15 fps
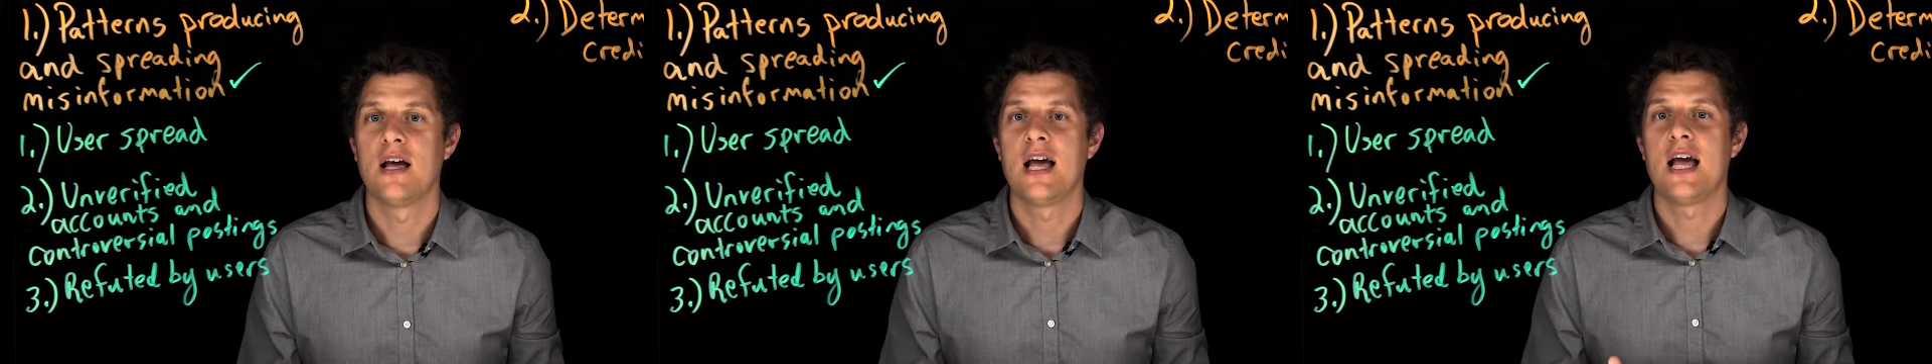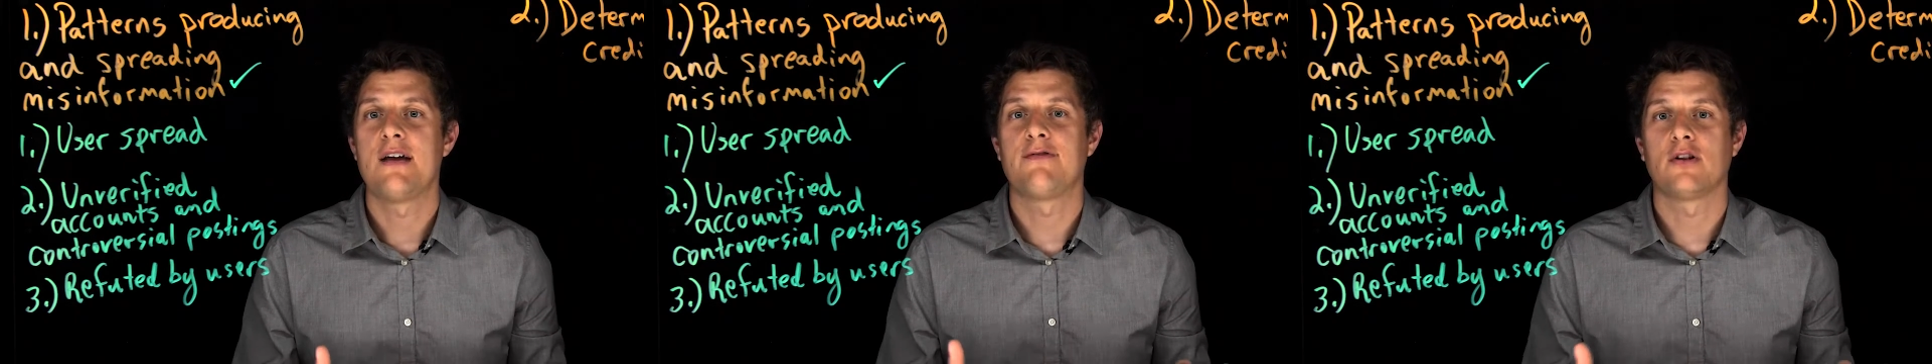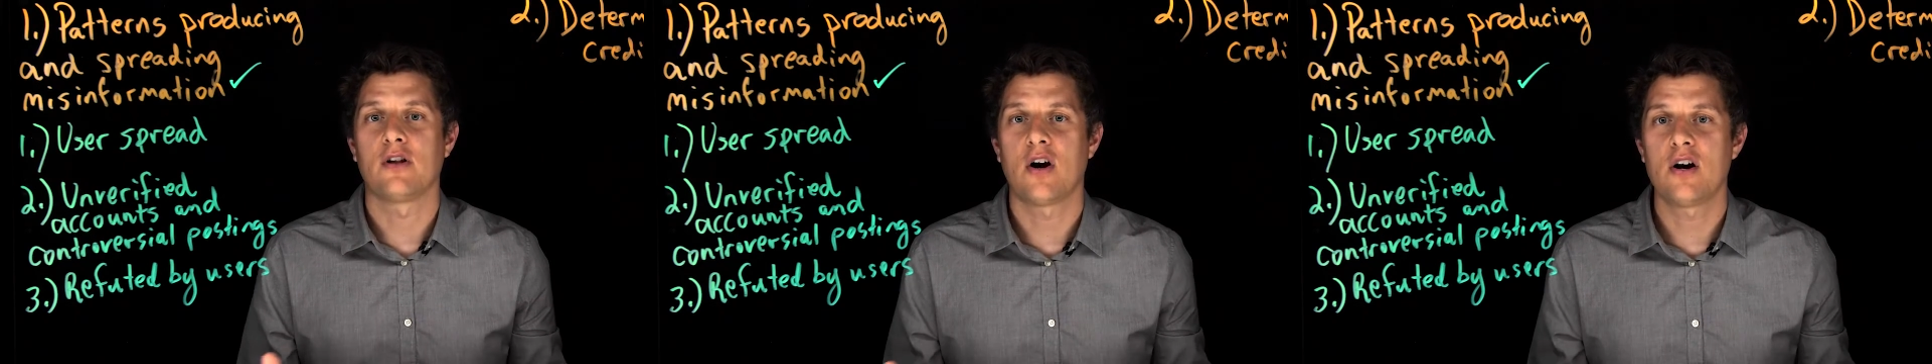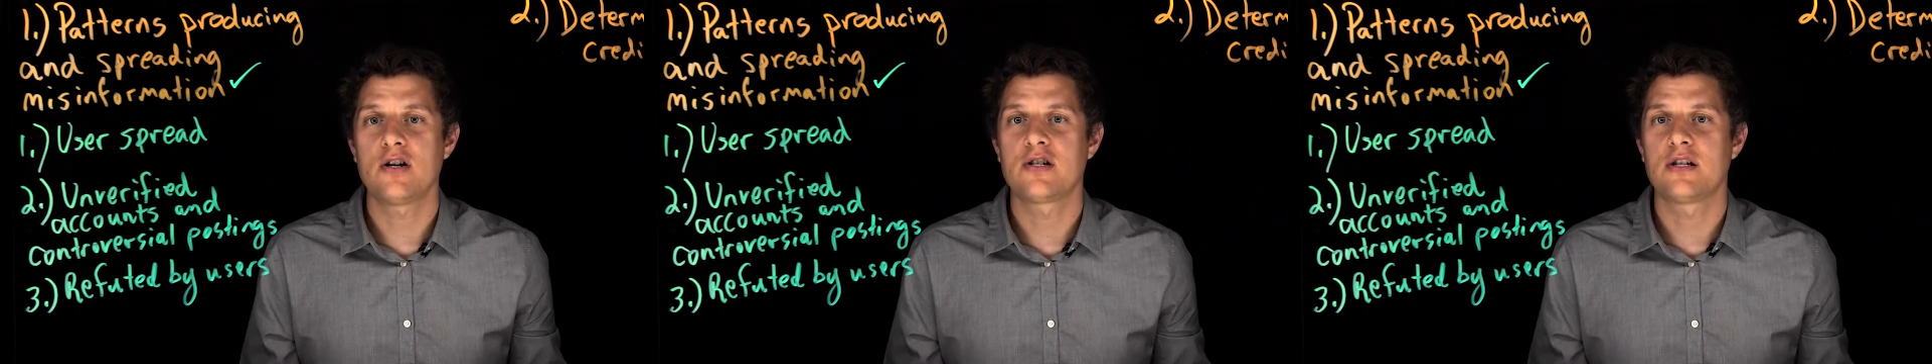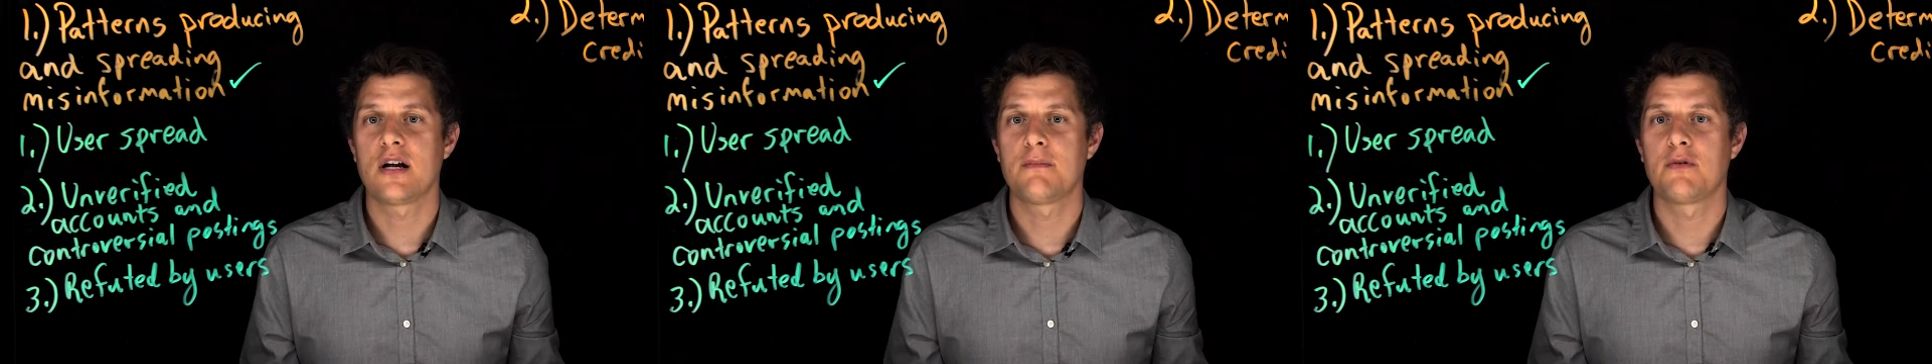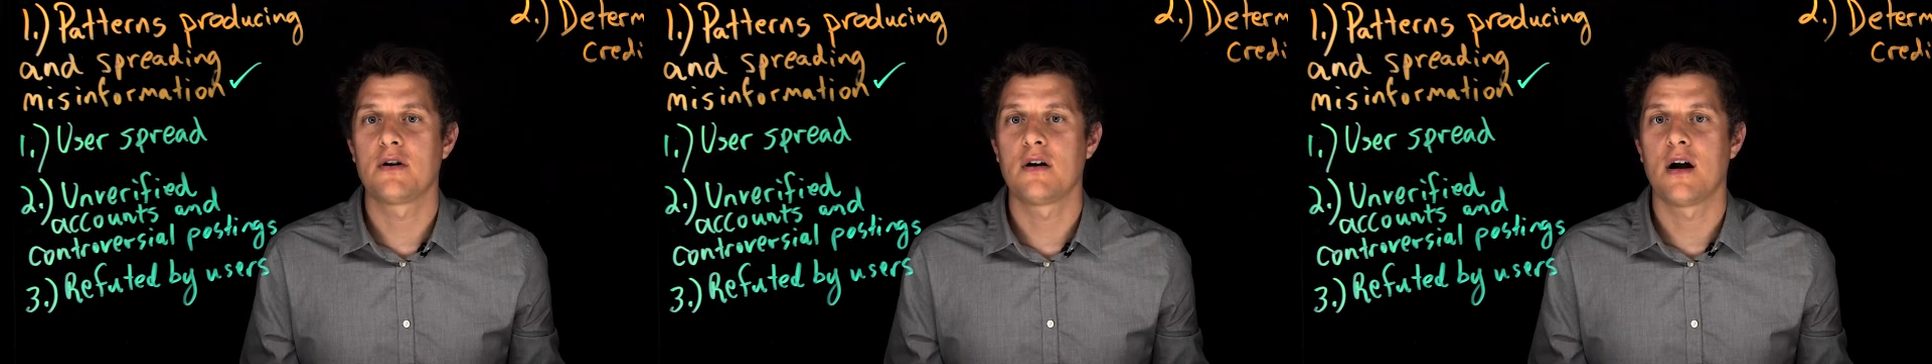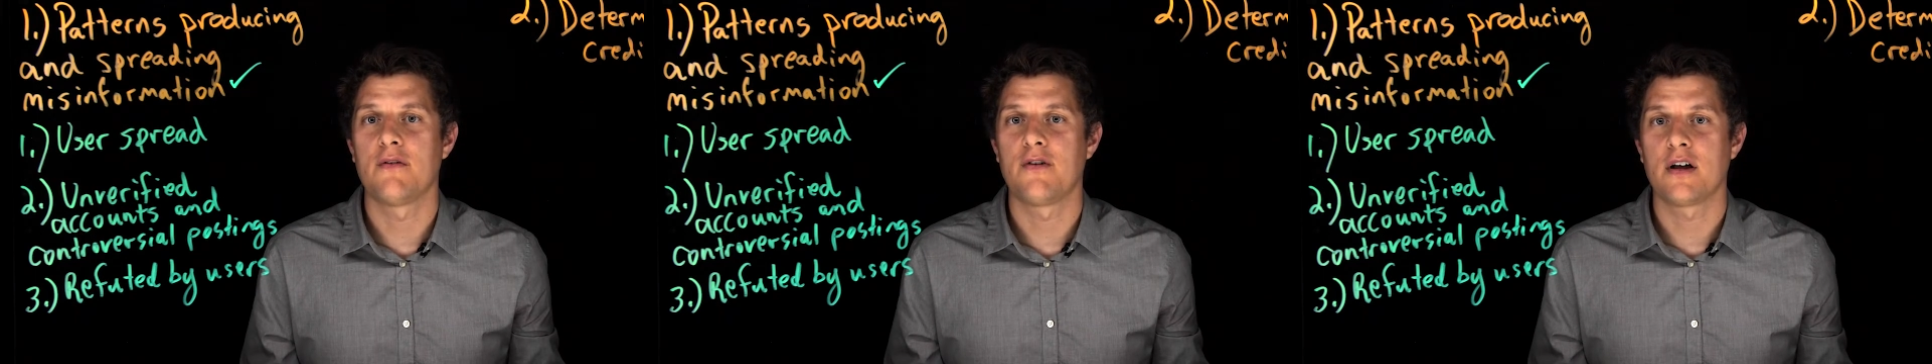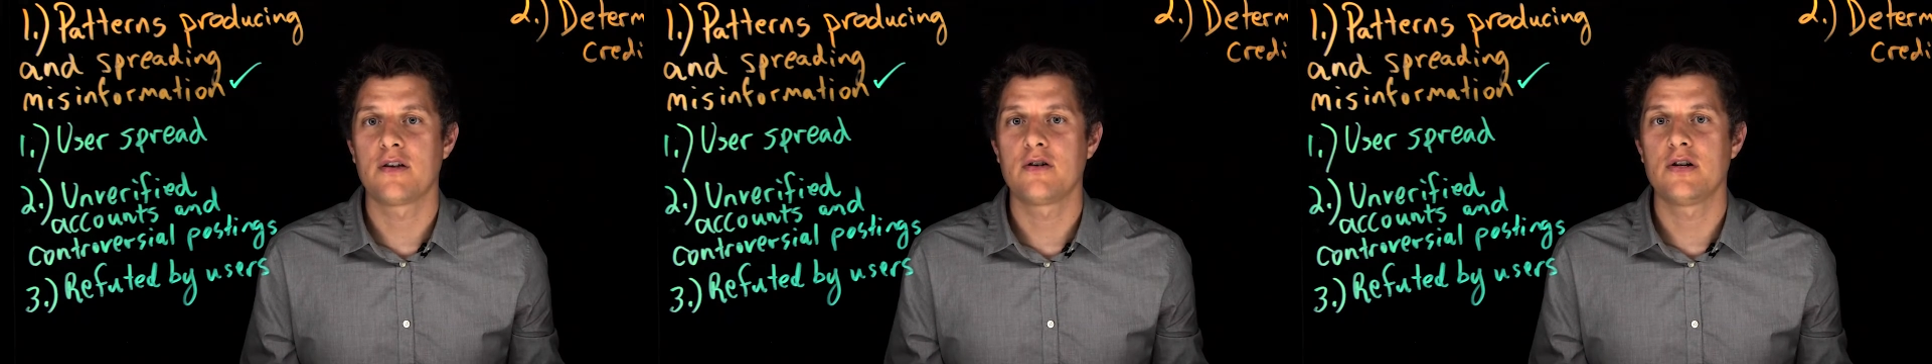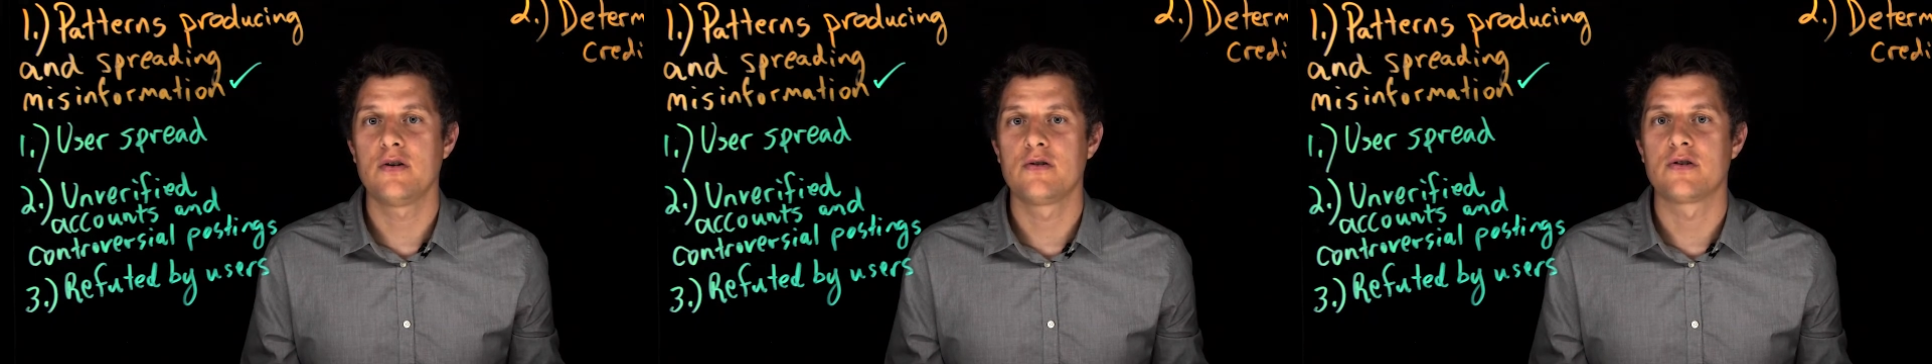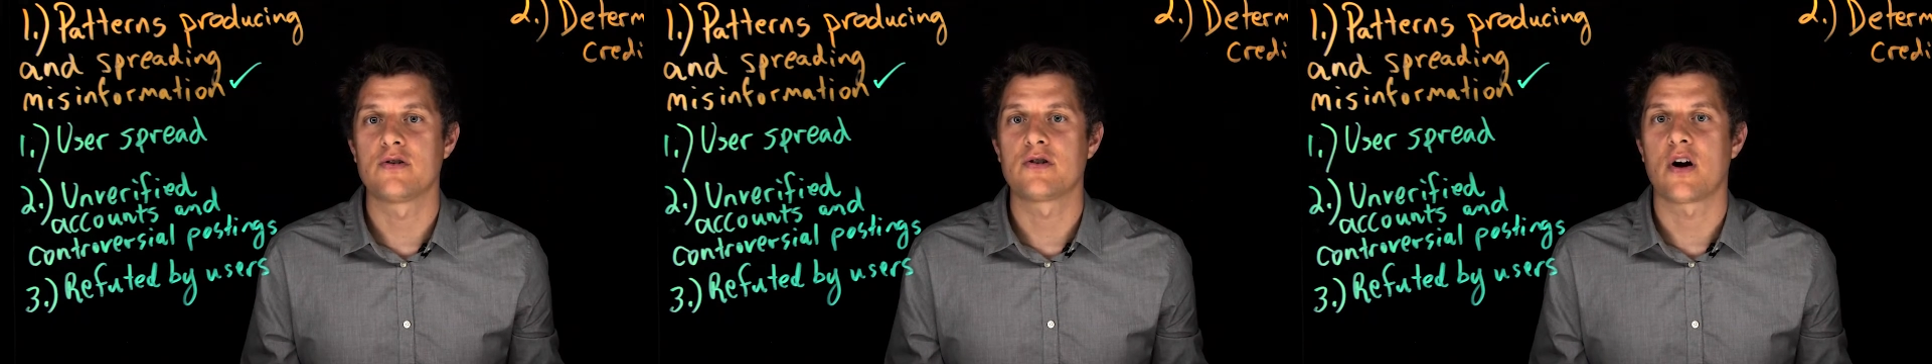If a large number of other
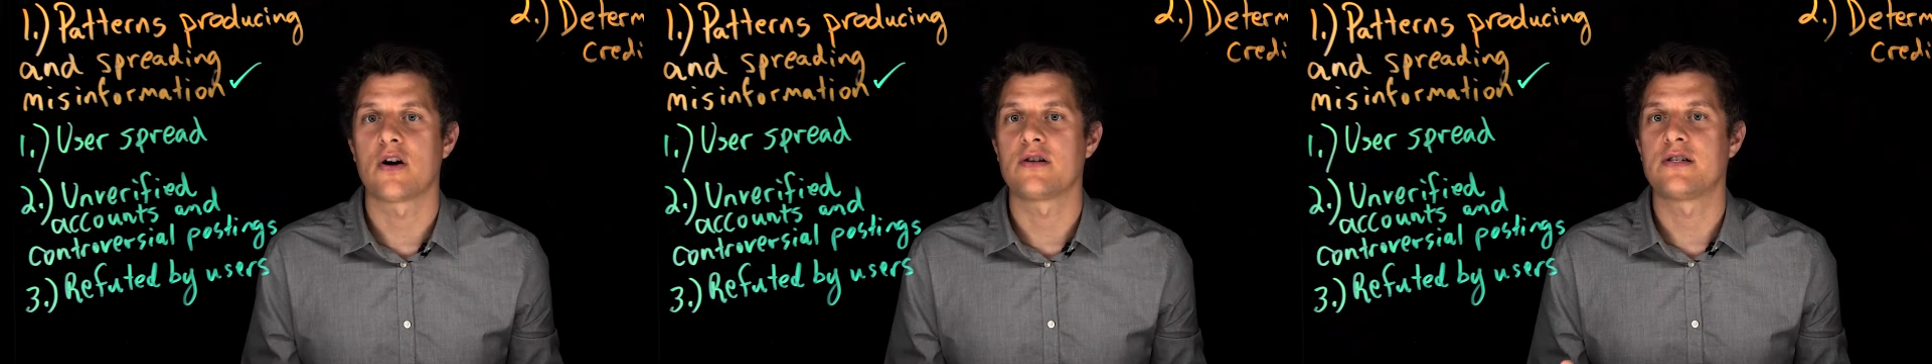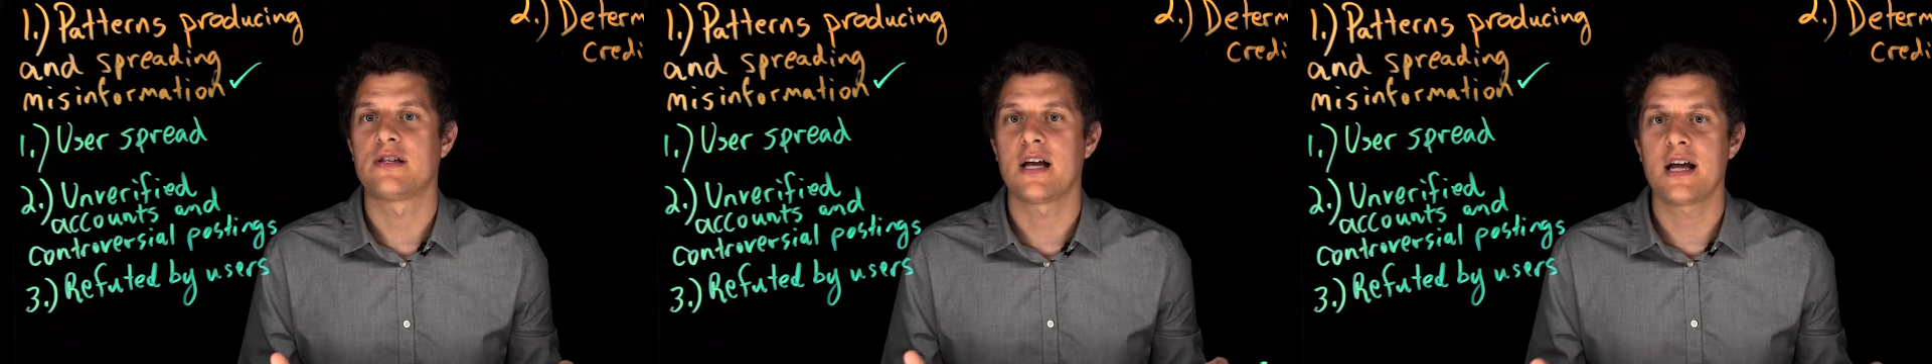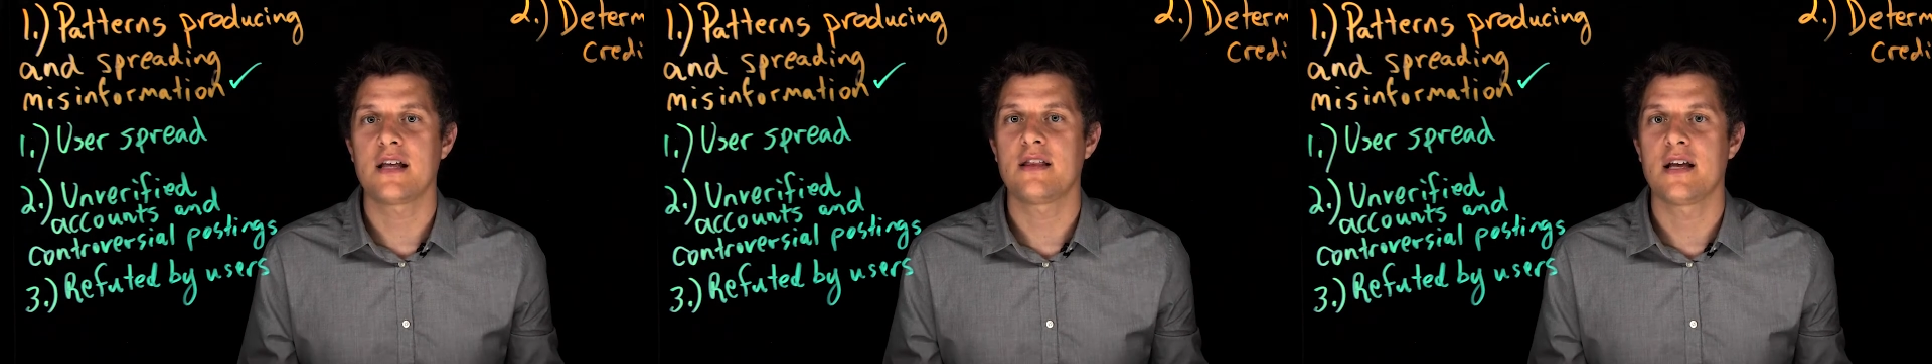users are saying